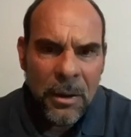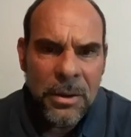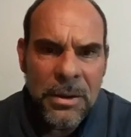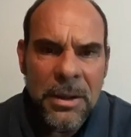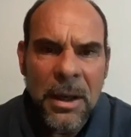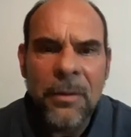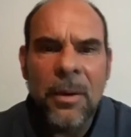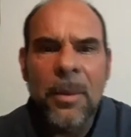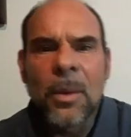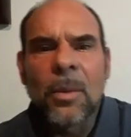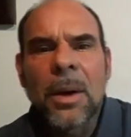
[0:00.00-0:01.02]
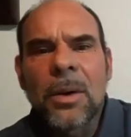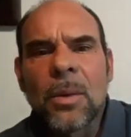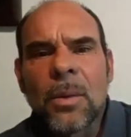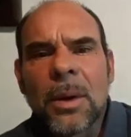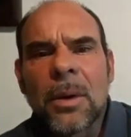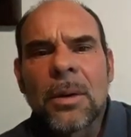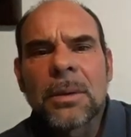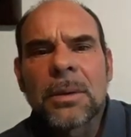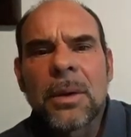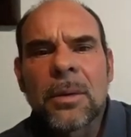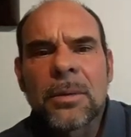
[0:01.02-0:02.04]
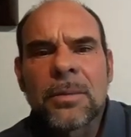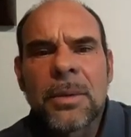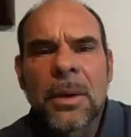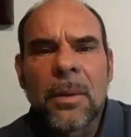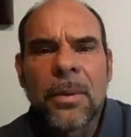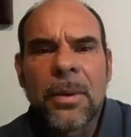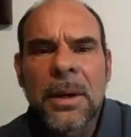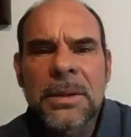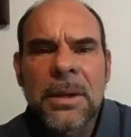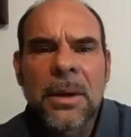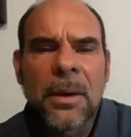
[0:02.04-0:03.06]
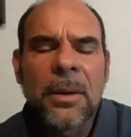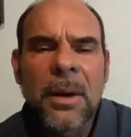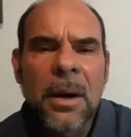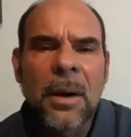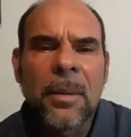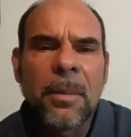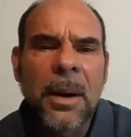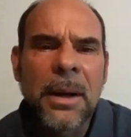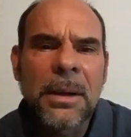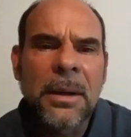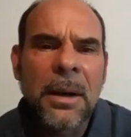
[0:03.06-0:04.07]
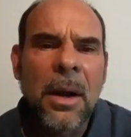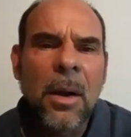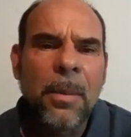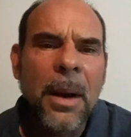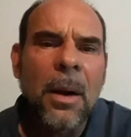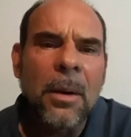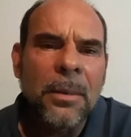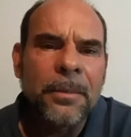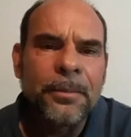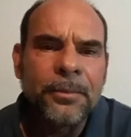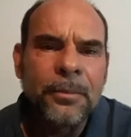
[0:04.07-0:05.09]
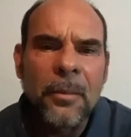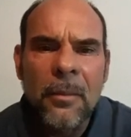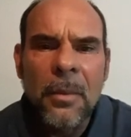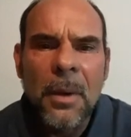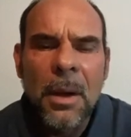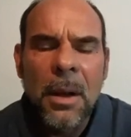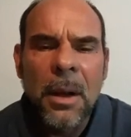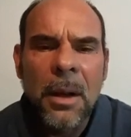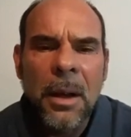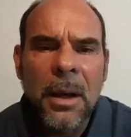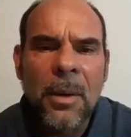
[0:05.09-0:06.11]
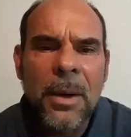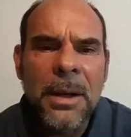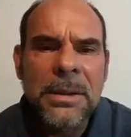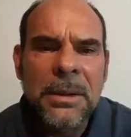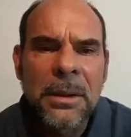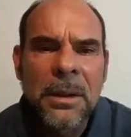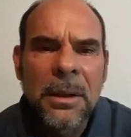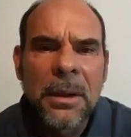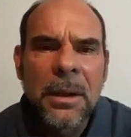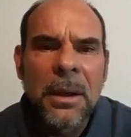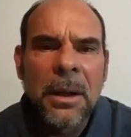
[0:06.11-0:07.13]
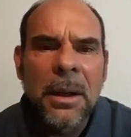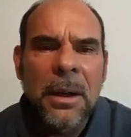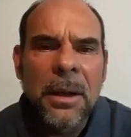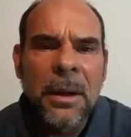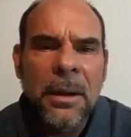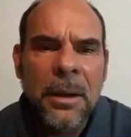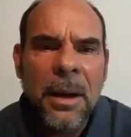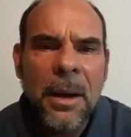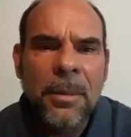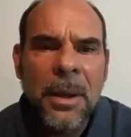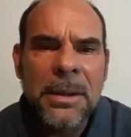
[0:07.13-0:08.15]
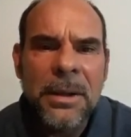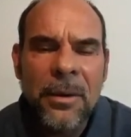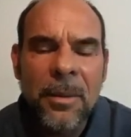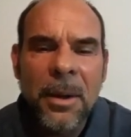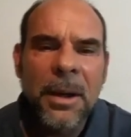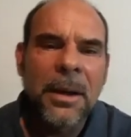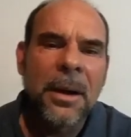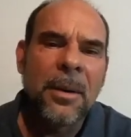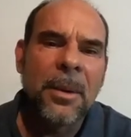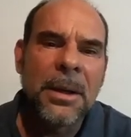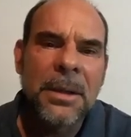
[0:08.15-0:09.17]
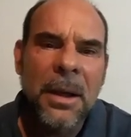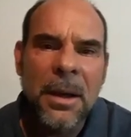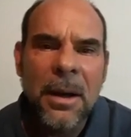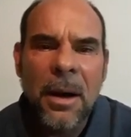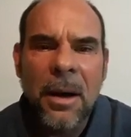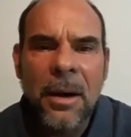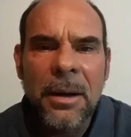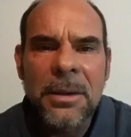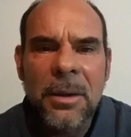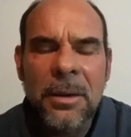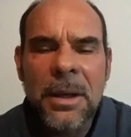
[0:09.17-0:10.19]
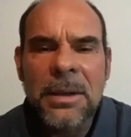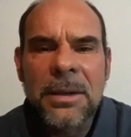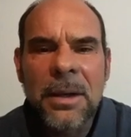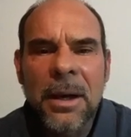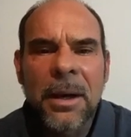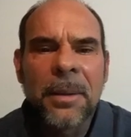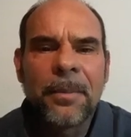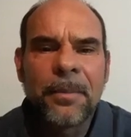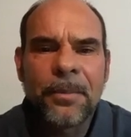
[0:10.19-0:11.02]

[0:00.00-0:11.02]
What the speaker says: Just take from it what you will. Little, things here and there might help out. Anyways, God bless everybody. Everybody take care. Until next time.